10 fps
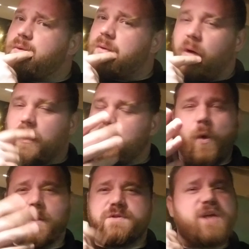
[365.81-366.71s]
or,
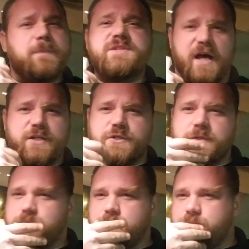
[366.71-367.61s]
or some such
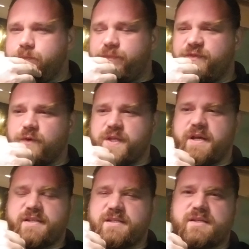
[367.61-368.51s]
for the
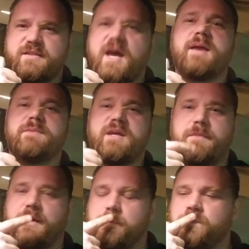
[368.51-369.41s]
existing
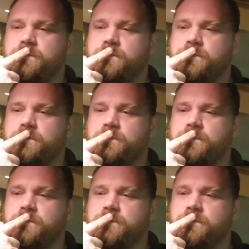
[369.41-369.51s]
timekeeping.